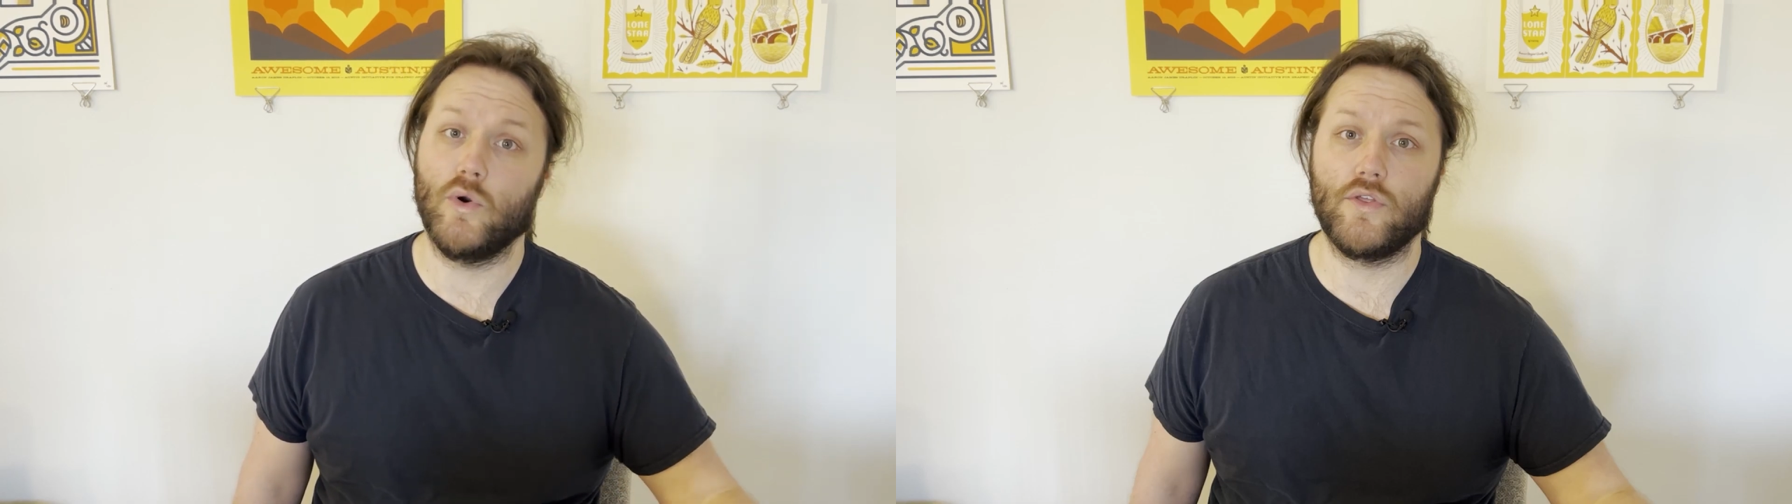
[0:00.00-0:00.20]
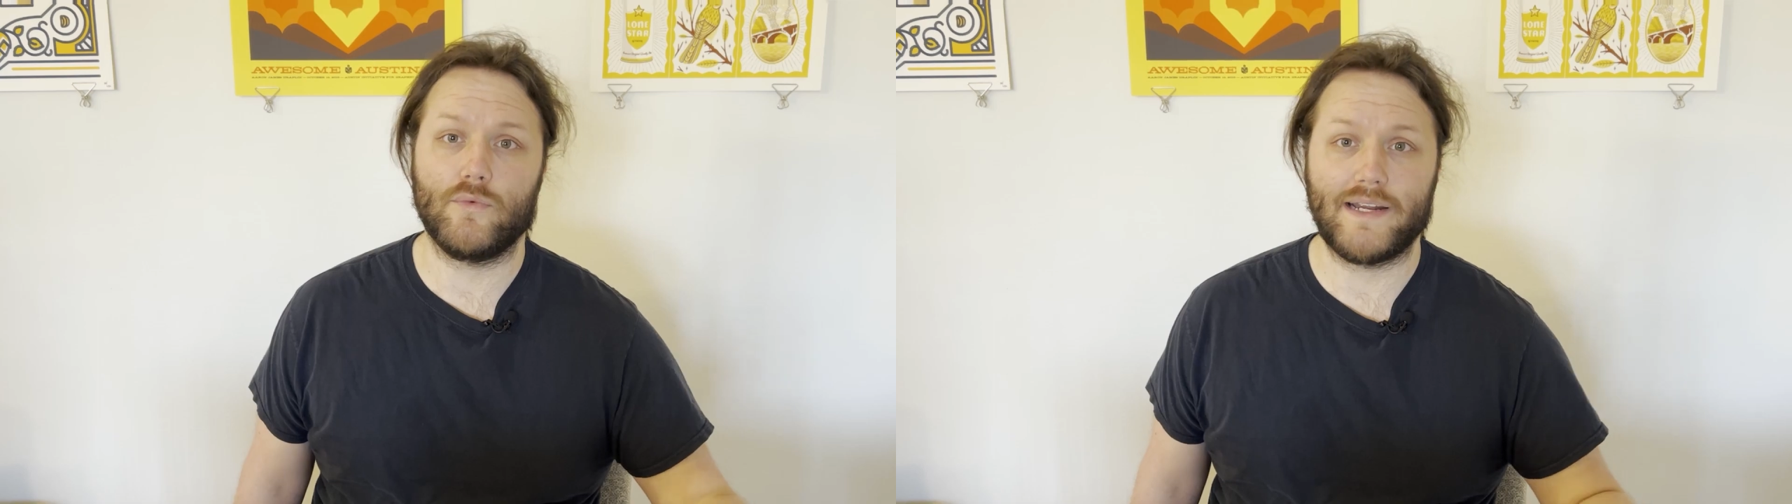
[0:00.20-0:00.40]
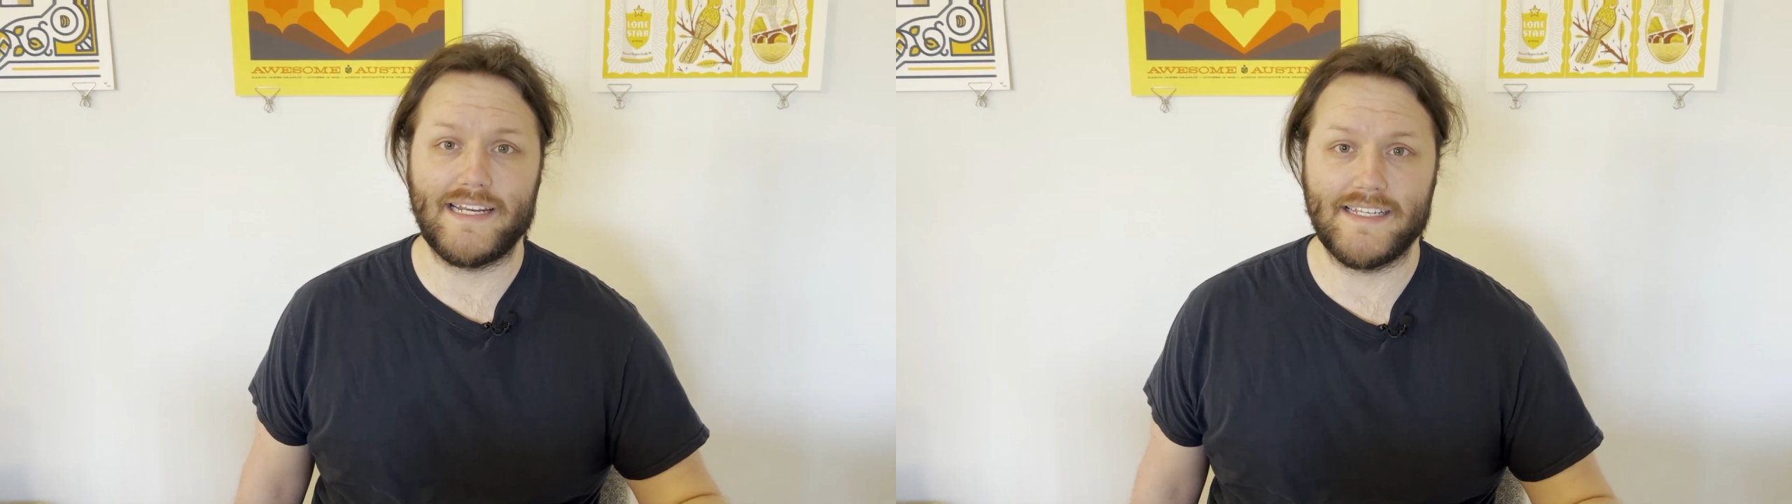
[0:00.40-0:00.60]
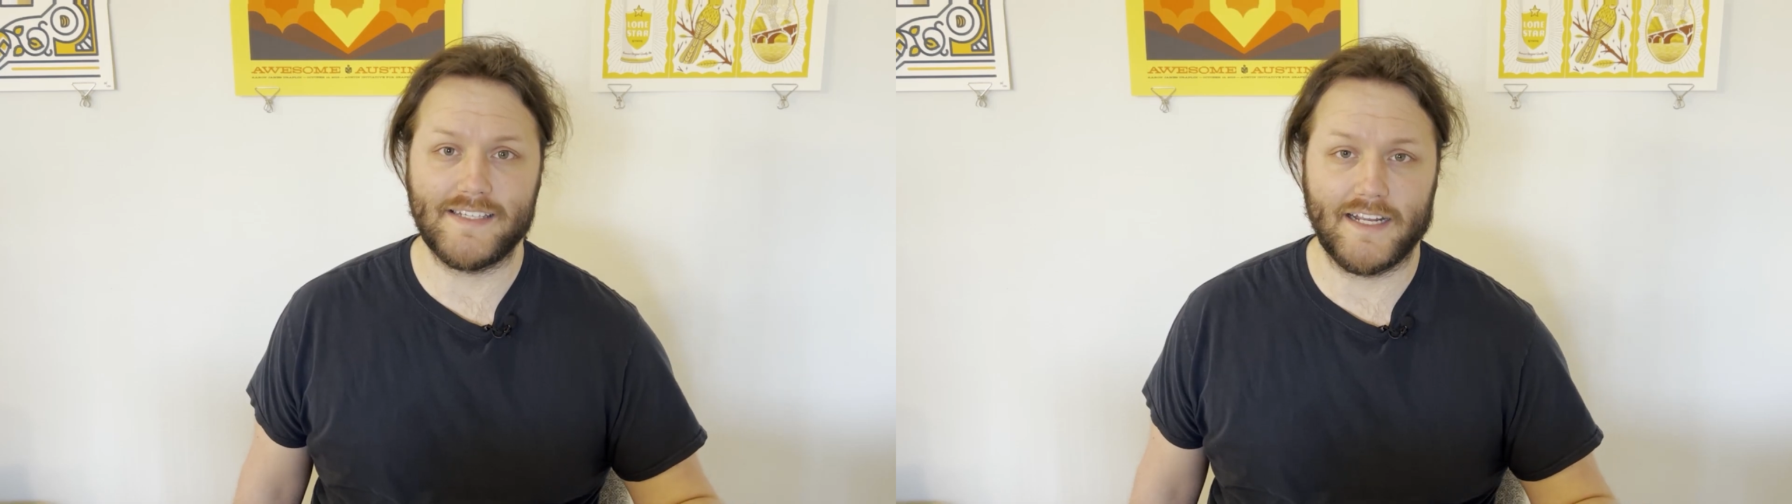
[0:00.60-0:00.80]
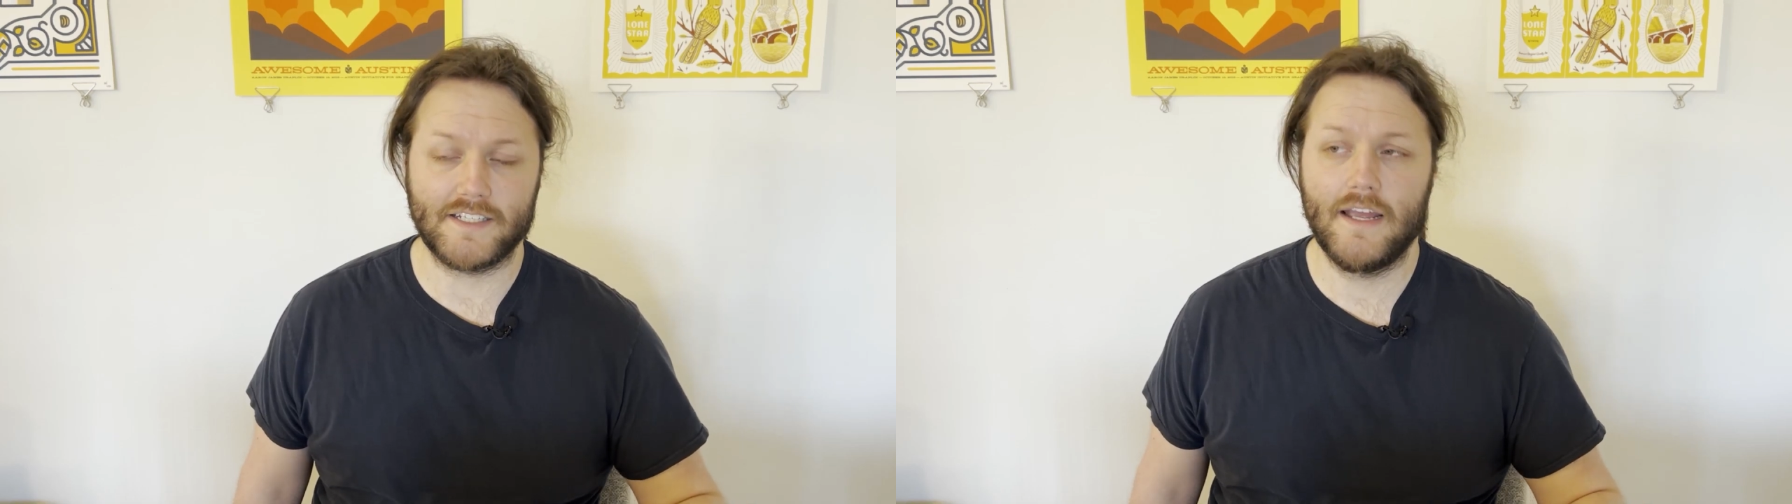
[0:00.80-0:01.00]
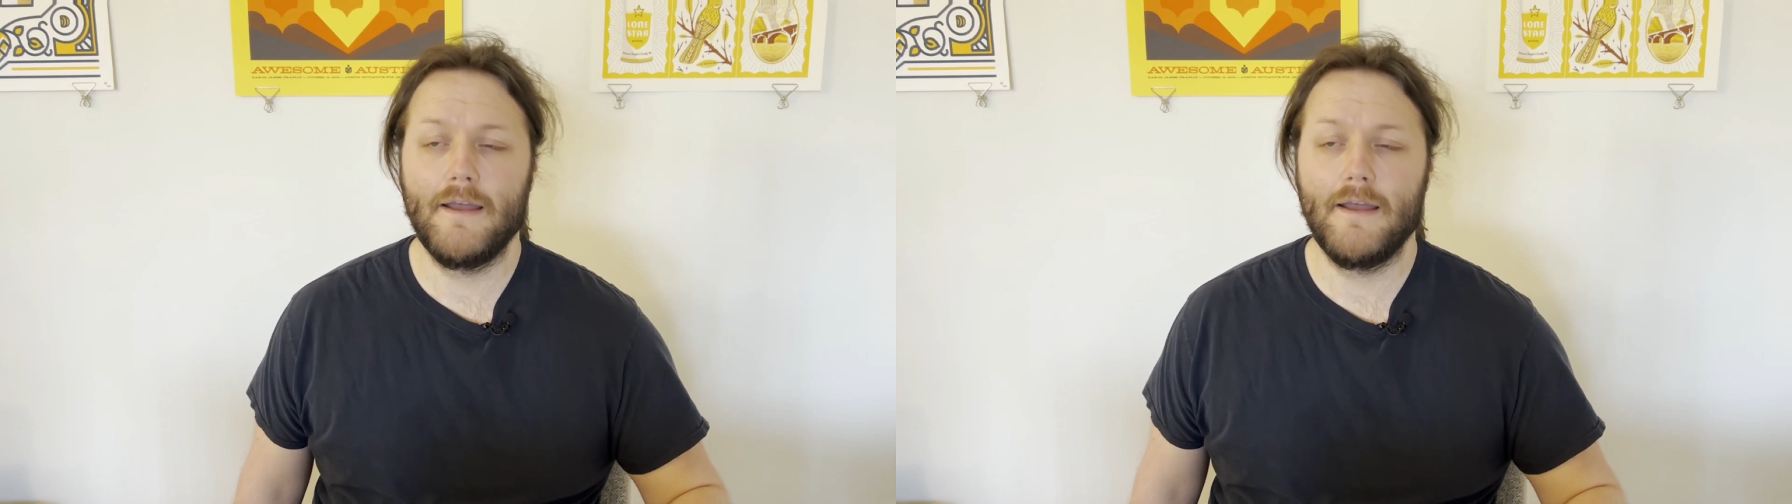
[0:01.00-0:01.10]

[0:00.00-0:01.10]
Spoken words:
or 3d6.